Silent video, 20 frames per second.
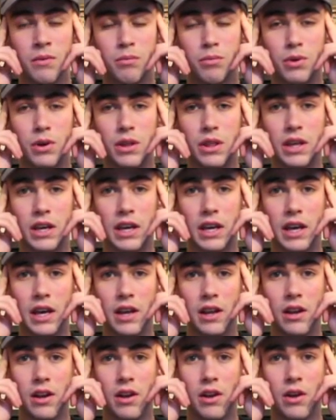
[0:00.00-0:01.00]
breathing
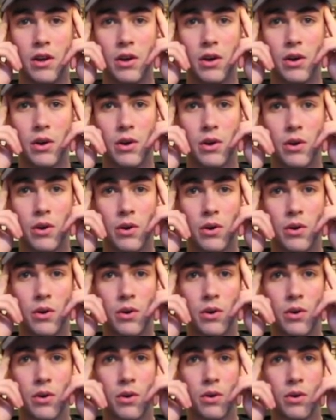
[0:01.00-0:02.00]
in,
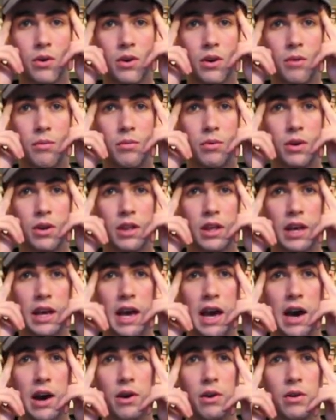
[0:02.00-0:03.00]
breathing
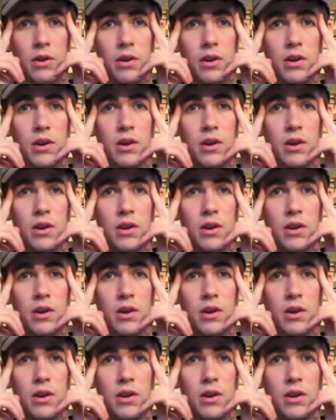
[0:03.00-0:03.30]
out,